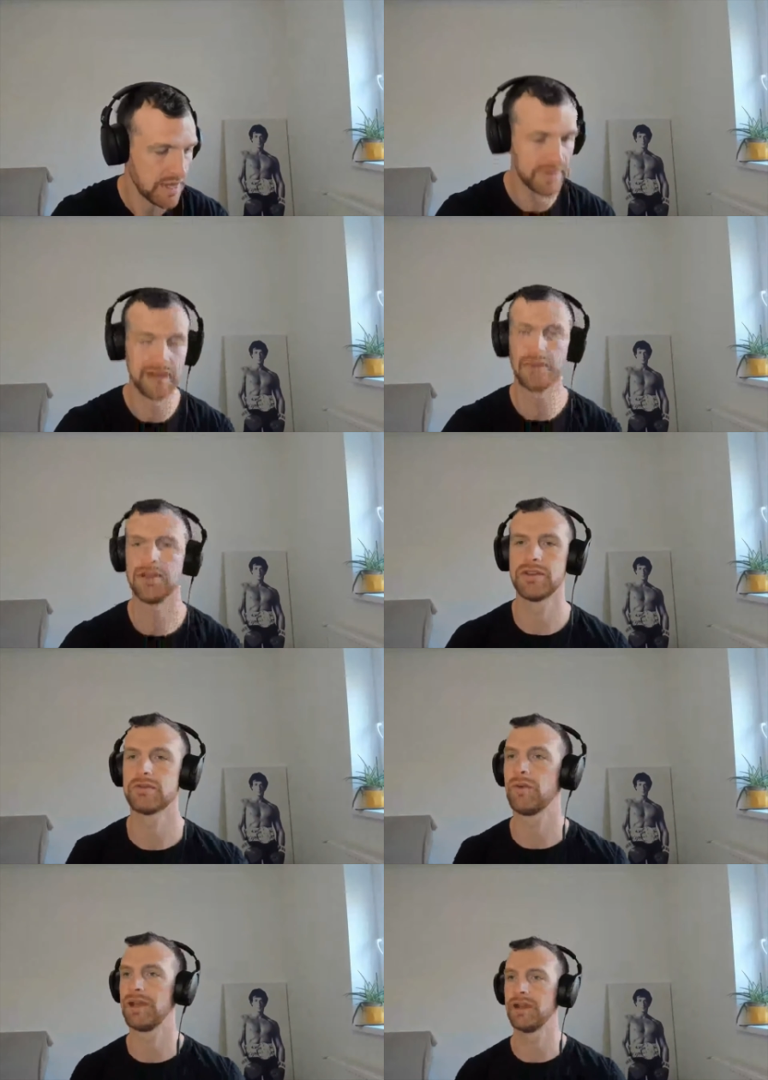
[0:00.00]
And then when you're
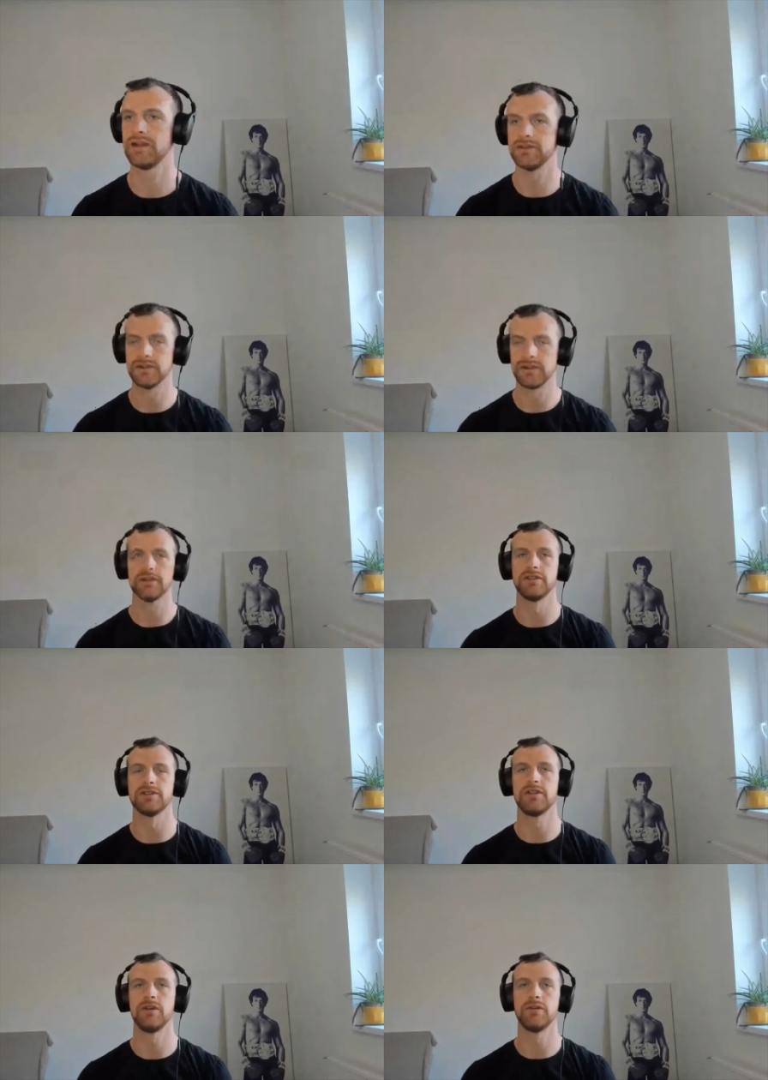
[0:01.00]
just waiting because
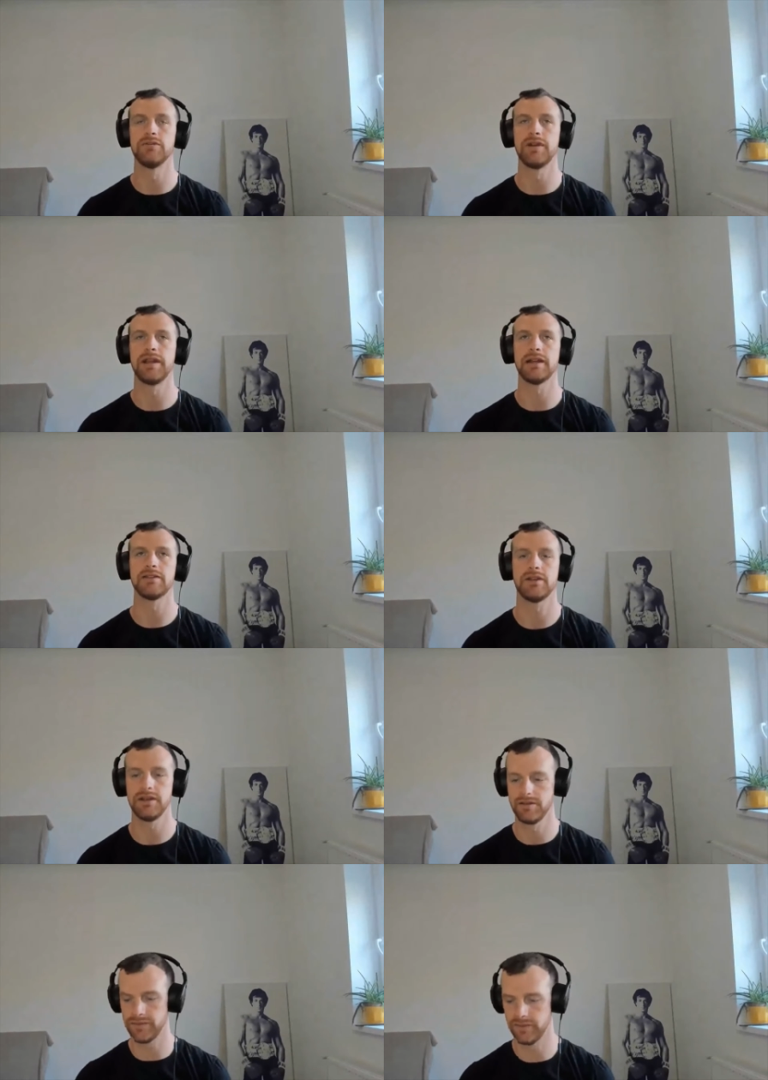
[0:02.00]
it's cold and rainy
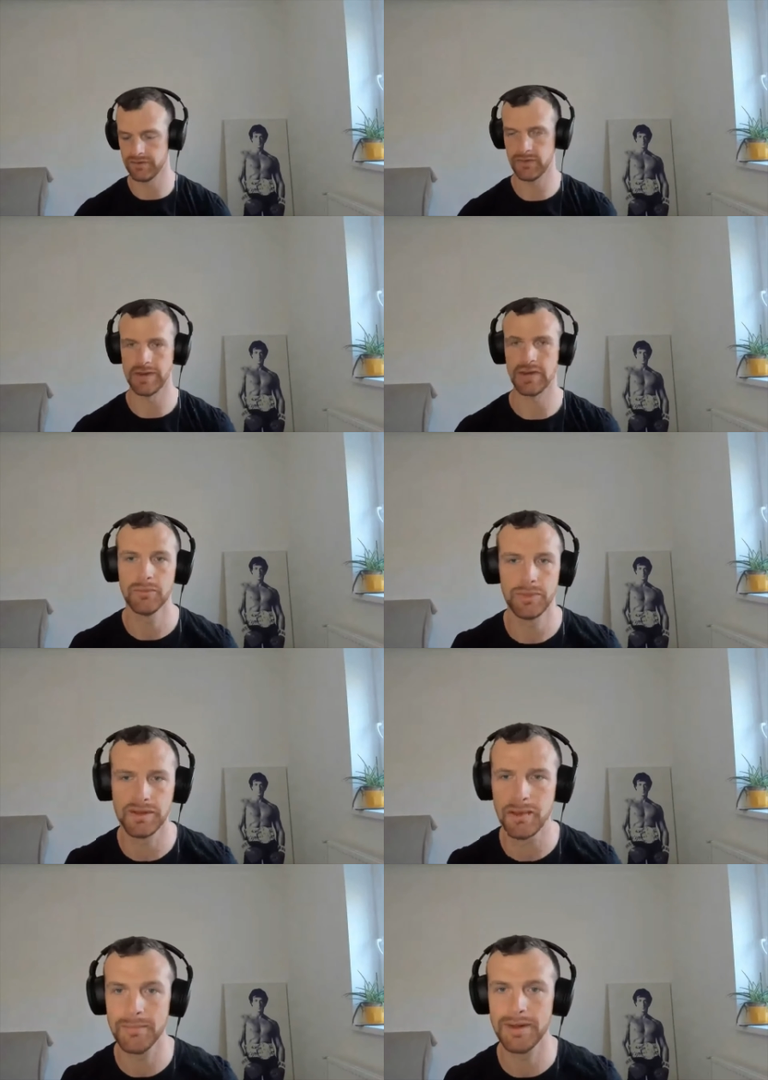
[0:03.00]
outside, you're flicking your phone. That could
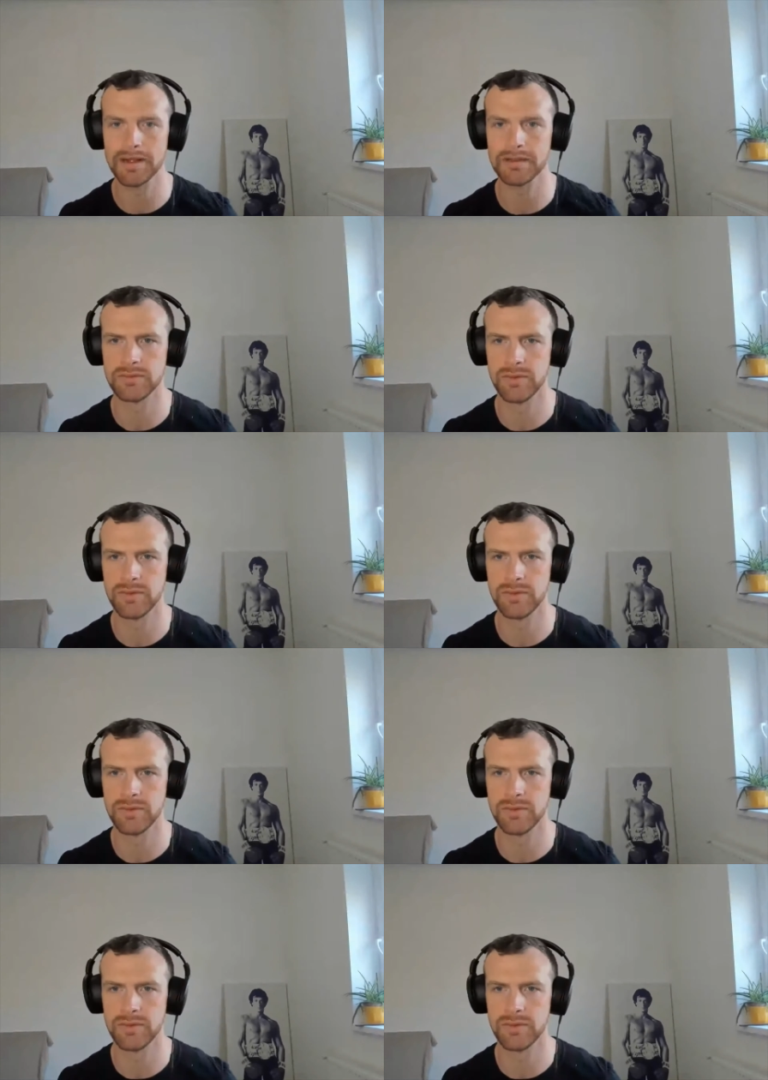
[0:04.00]
be 10 minutes